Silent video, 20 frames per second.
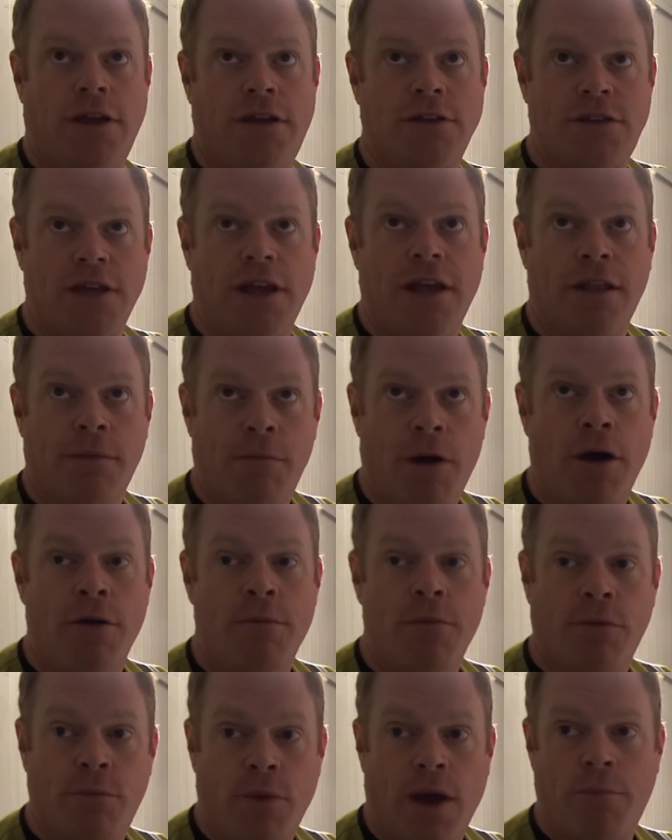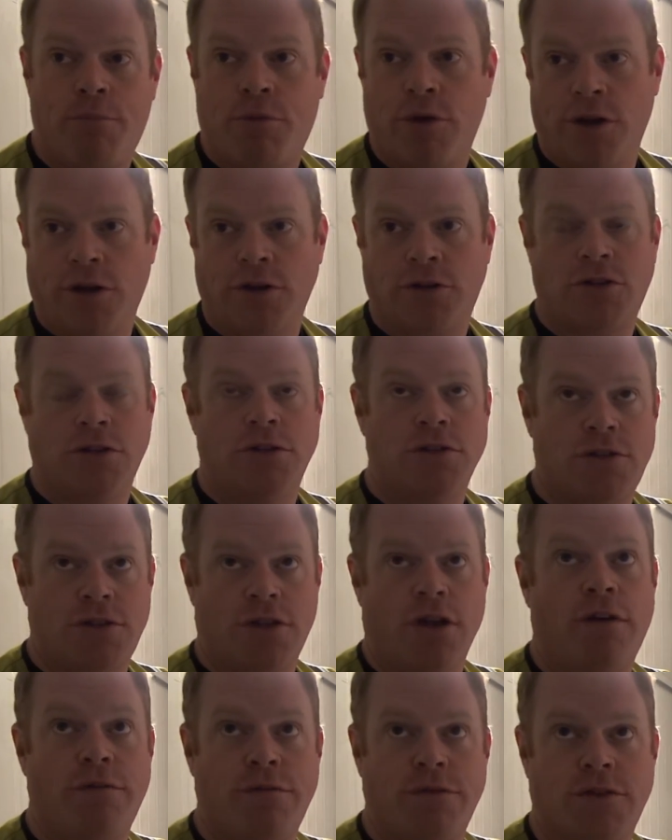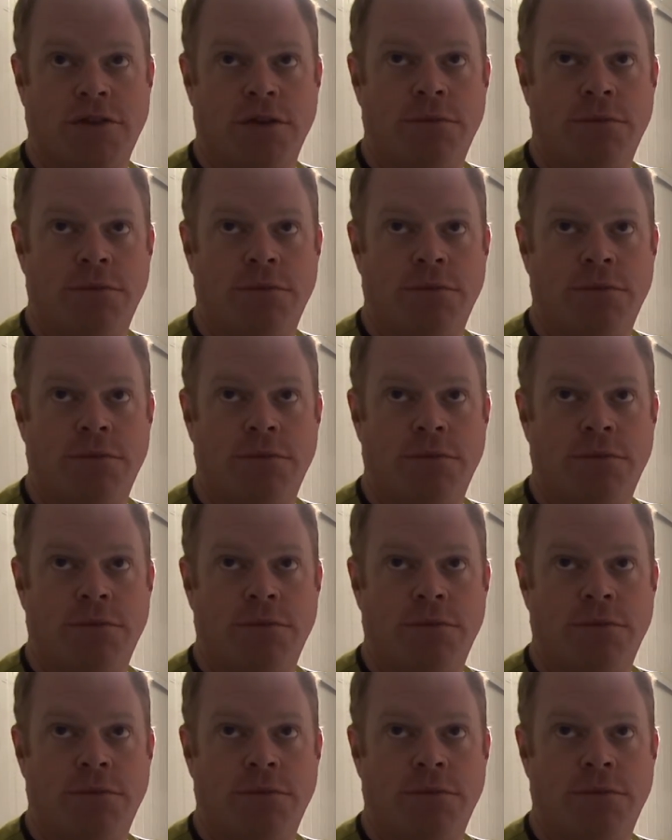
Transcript: you can see at the moment where production stopped for